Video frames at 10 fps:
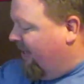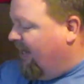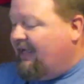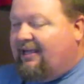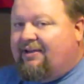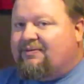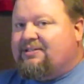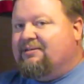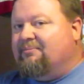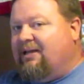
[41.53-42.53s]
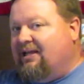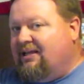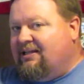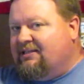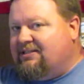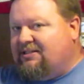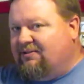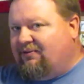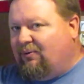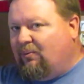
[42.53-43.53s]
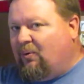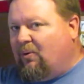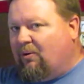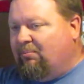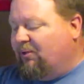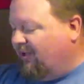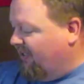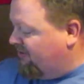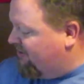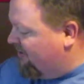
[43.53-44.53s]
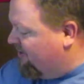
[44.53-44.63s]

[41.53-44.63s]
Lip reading: I have some Civil War bullets.